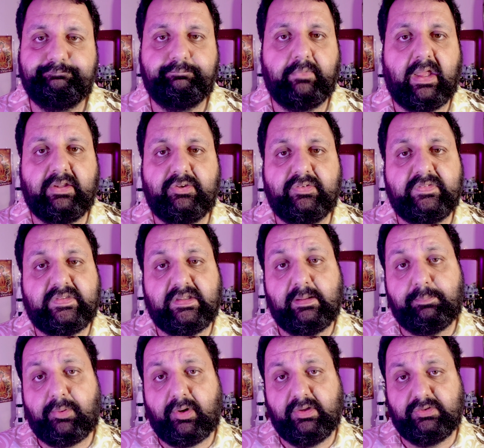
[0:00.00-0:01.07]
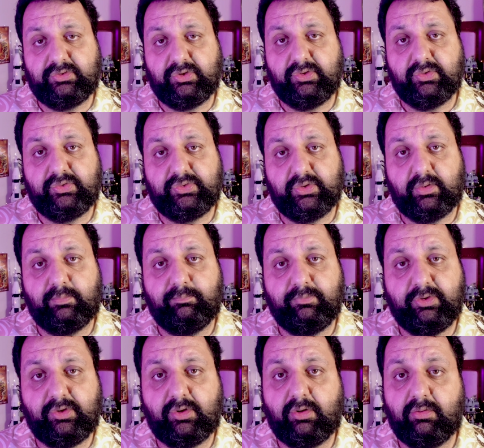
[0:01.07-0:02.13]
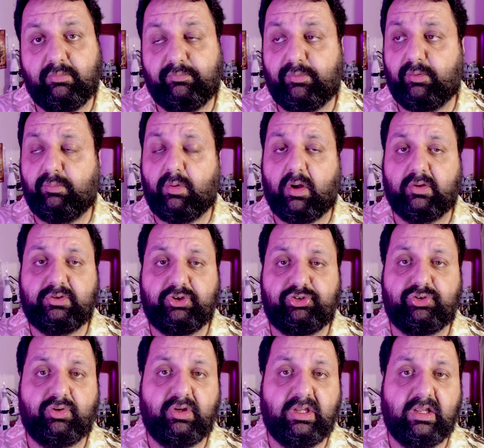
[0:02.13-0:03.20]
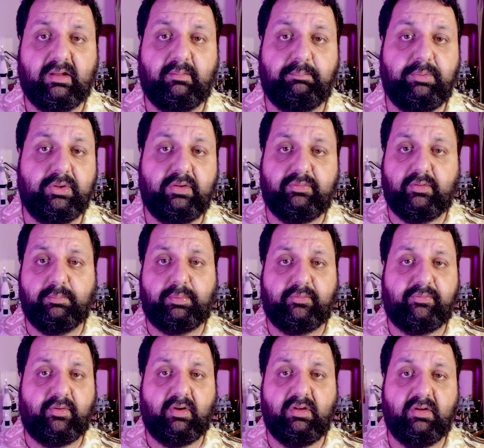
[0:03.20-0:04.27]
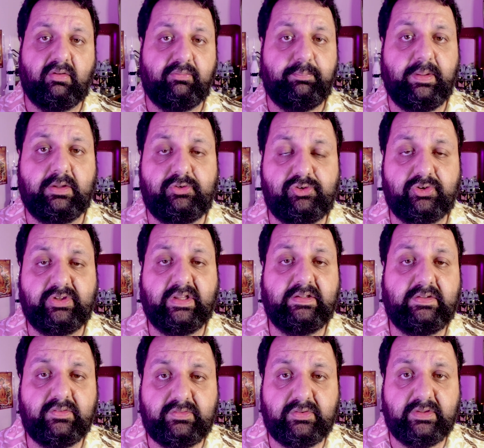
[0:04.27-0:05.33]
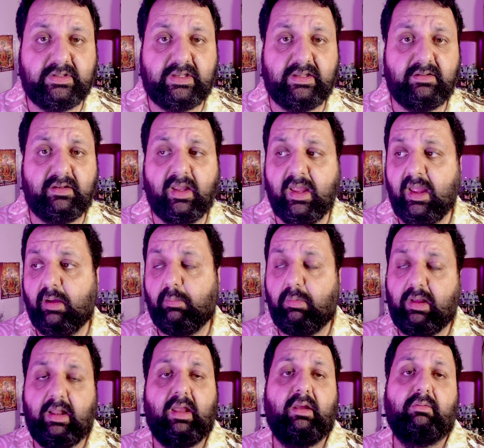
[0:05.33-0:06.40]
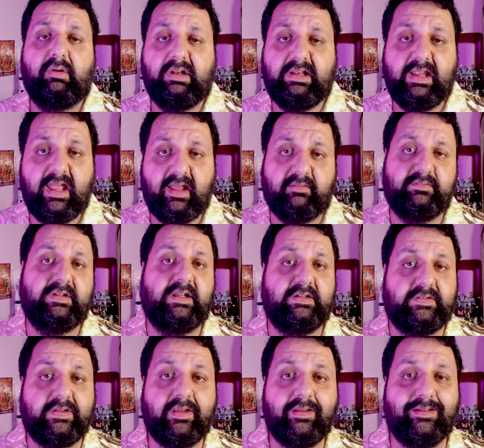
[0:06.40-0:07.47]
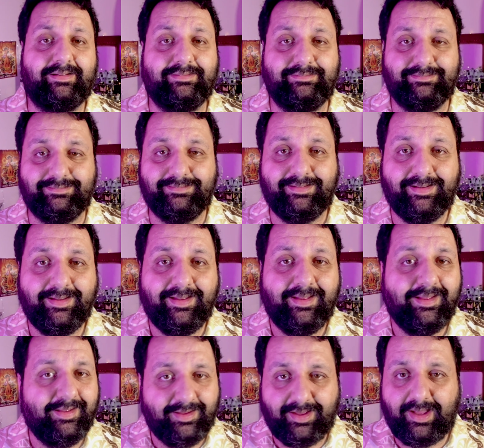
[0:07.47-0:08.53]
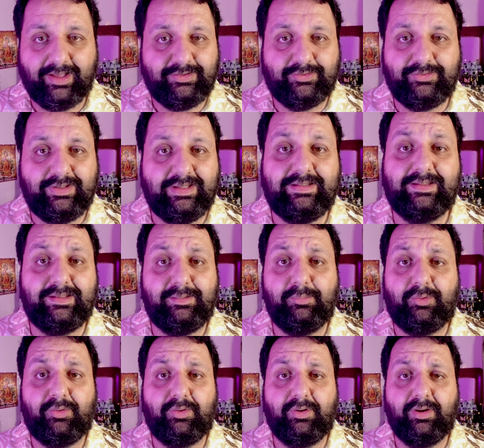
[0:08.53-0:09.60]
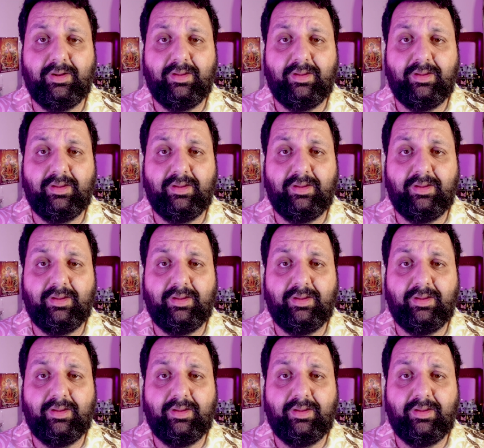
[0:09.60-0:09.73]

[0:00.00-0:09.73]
I don't see the point to do so, For what? Showing a beautiful portfolio of pictures that you taken? Well, I already have that. I don't need any more.